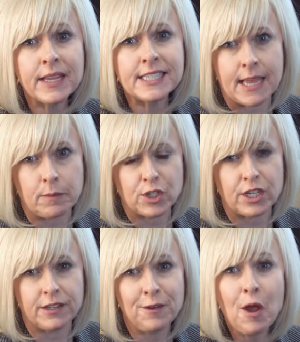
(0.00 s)

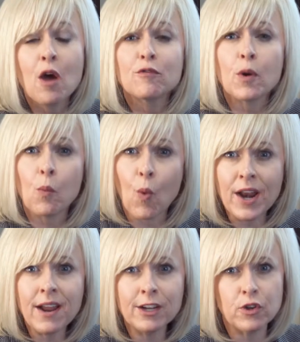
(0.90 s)
exemption from
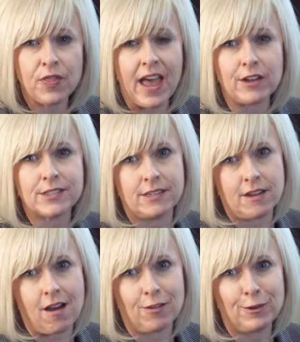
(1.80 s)

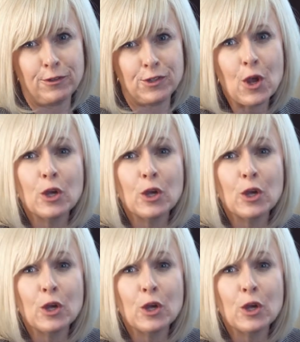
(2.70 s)
$100,000